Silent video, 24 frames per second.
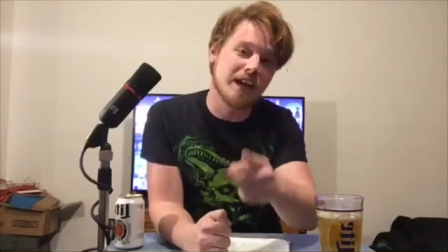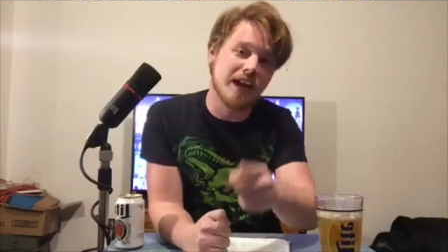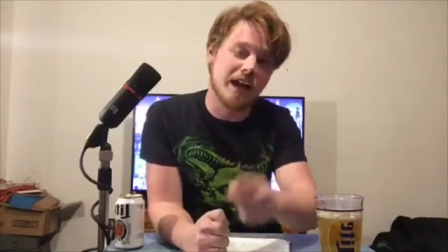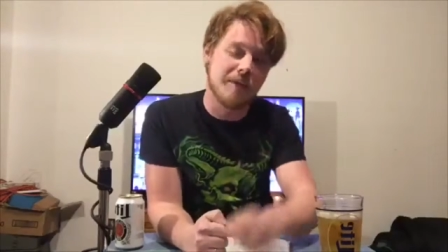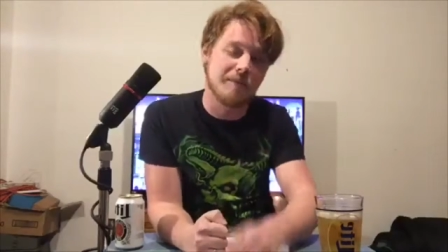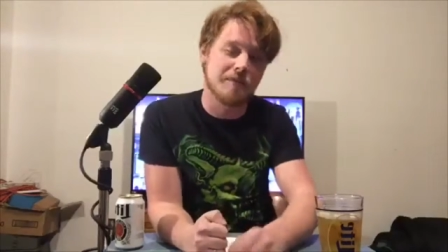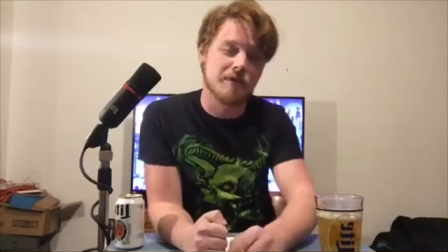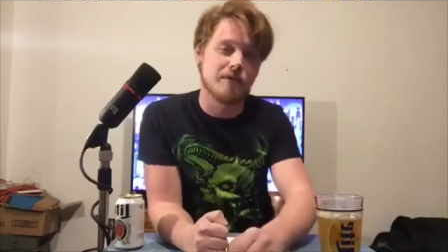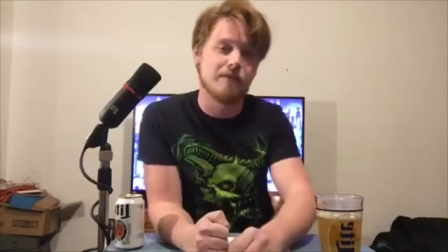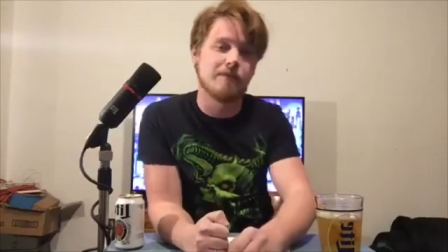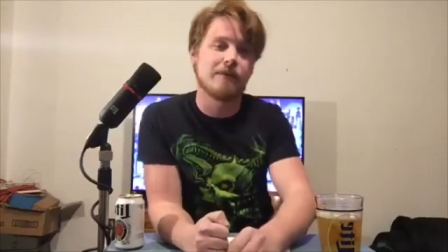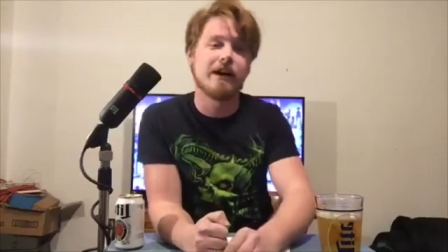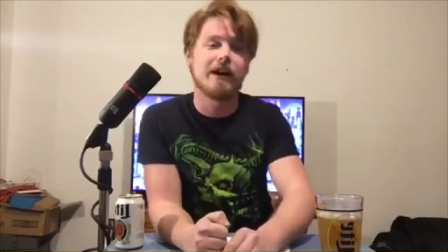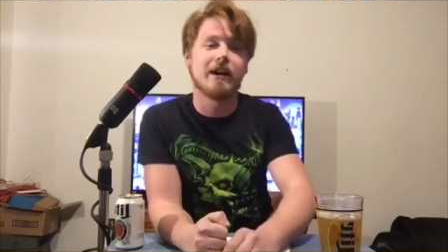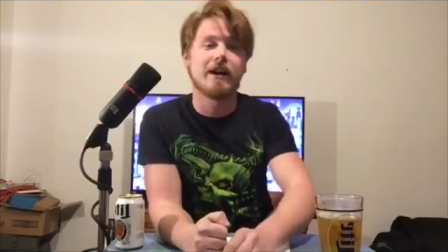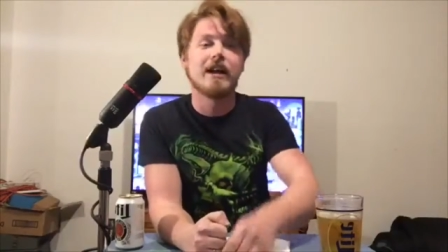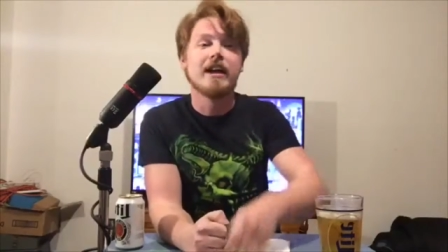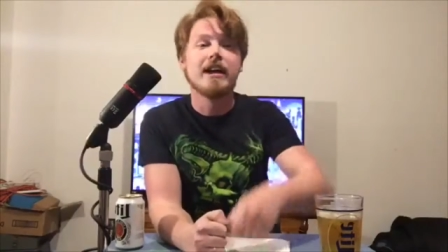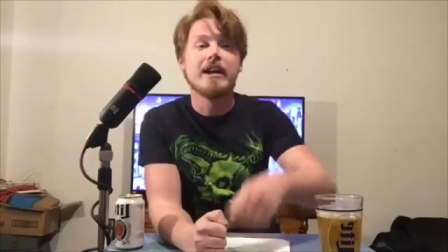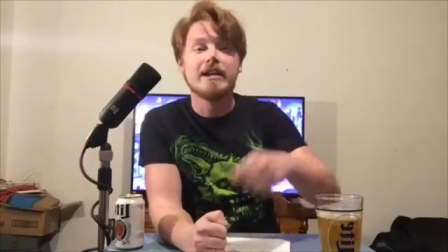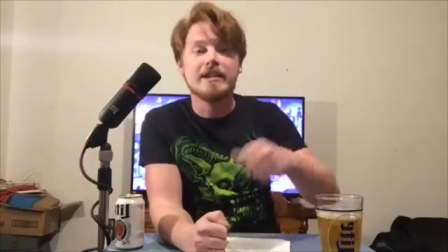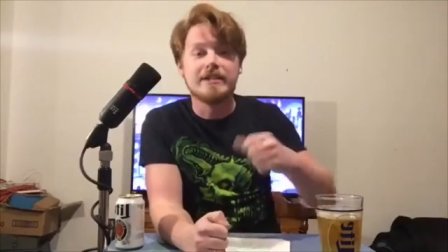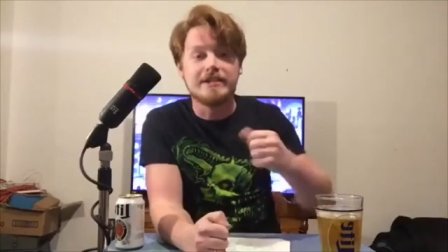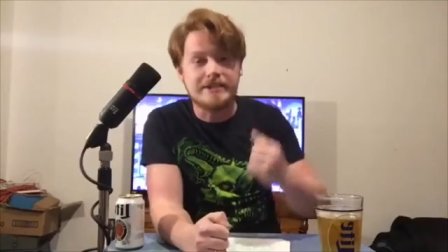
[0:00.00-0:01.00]
happy about,
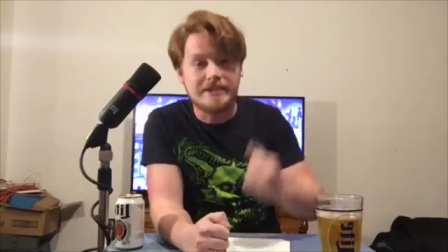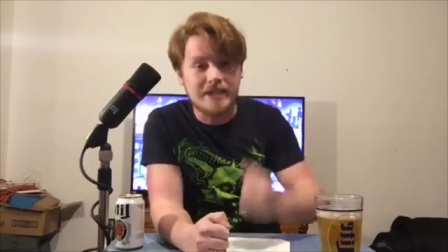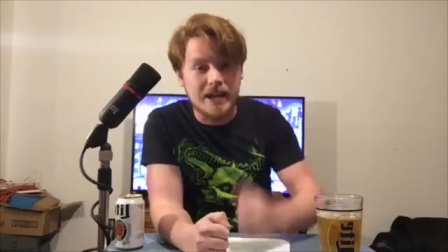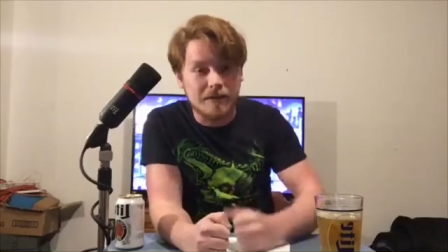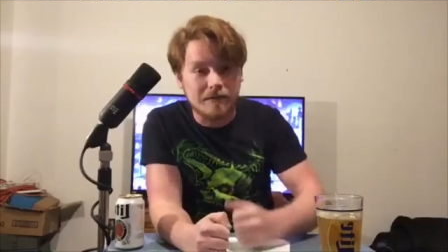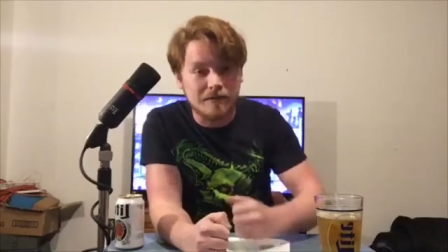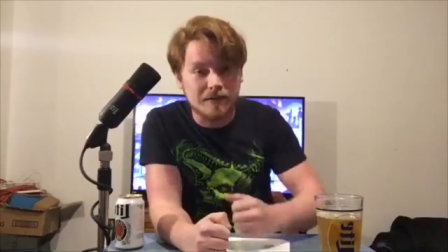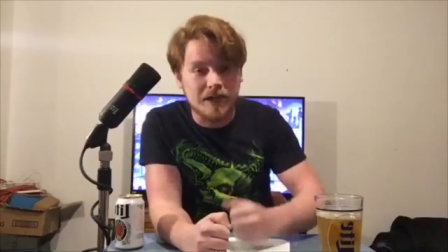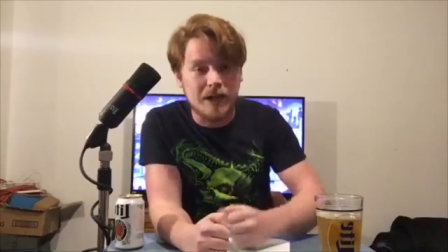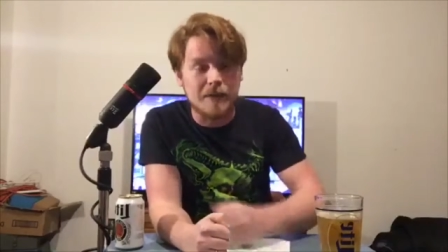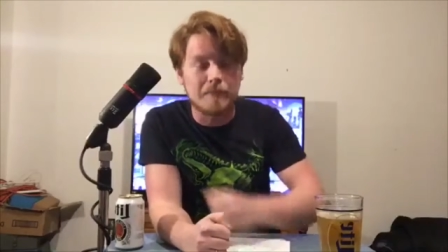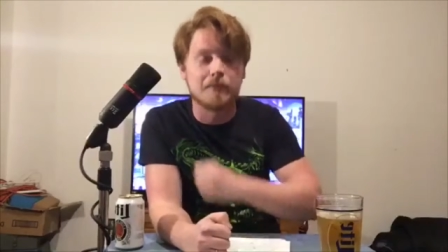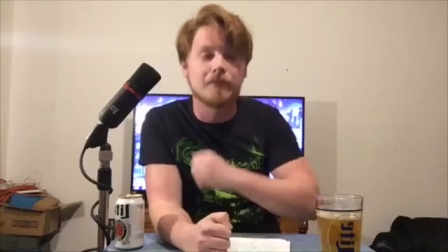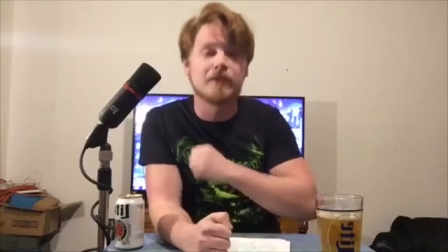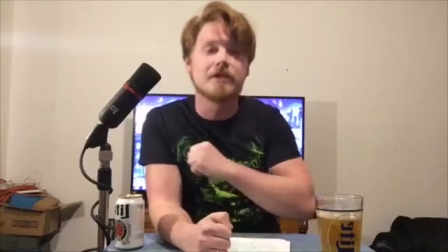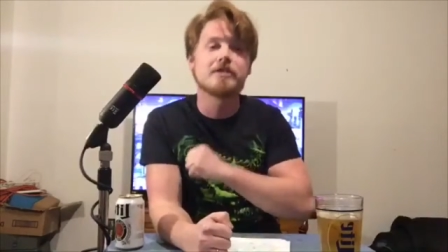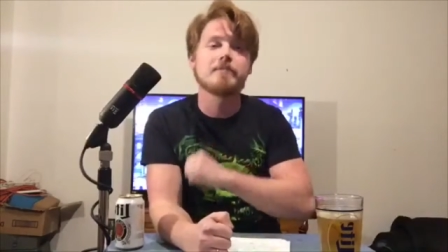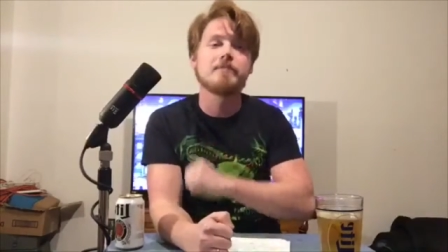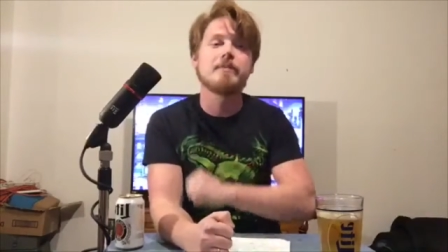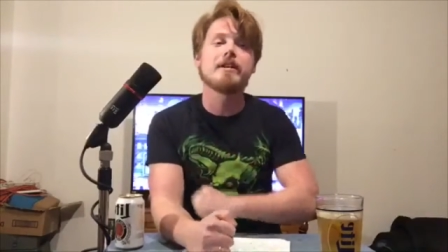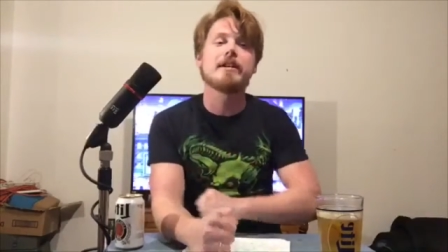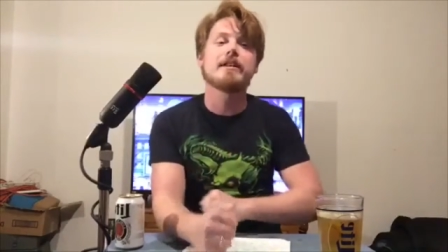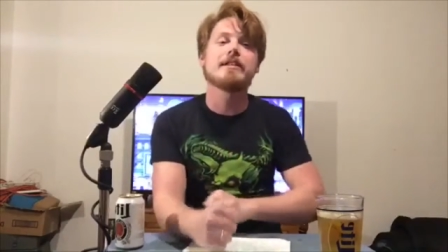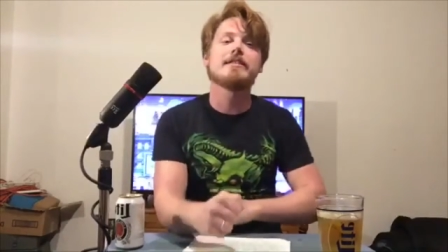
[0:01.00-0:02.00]
Def Leppard is
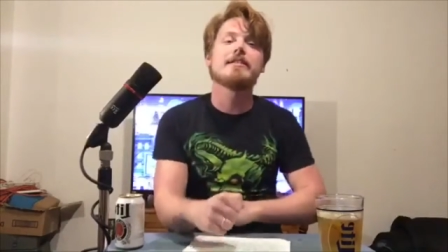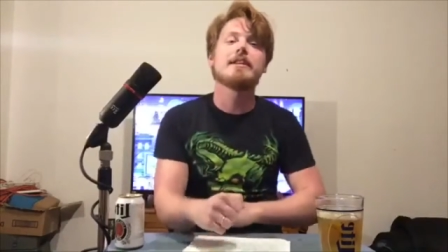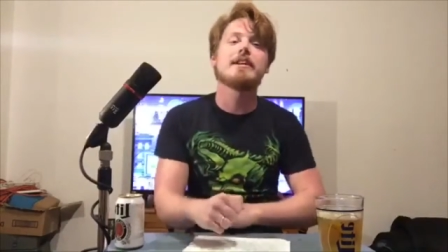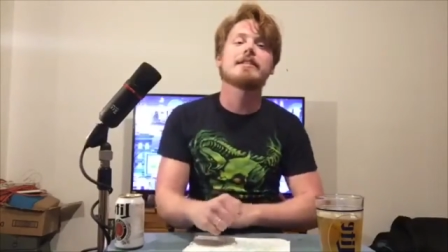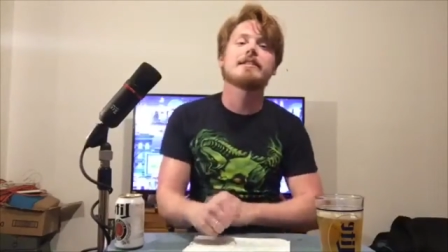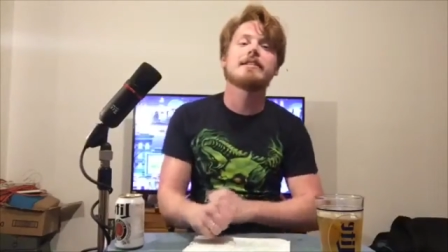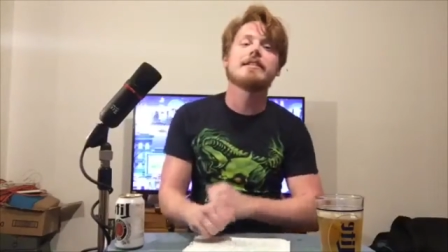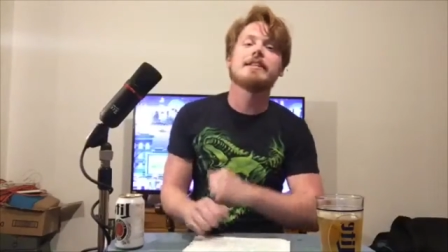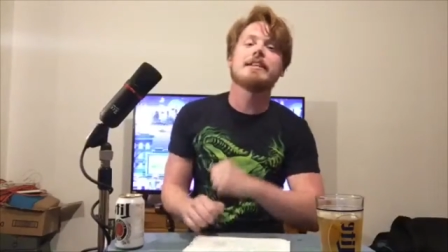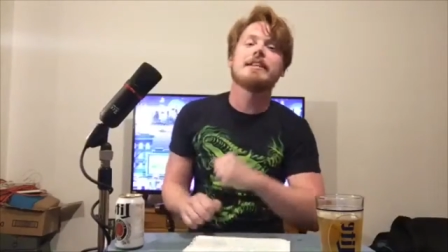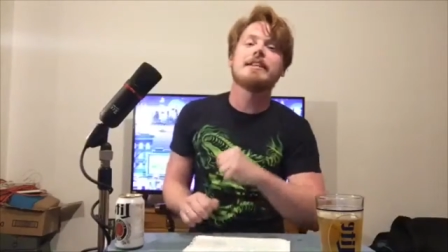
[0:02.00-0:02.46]
being inducted